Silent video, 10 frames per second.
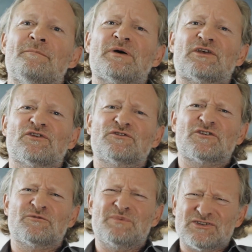but are so
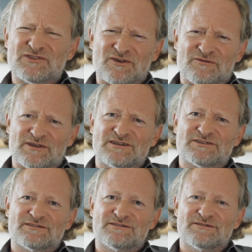suspicious of
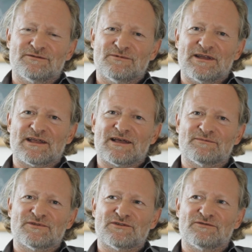it when it
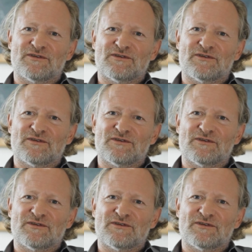comes to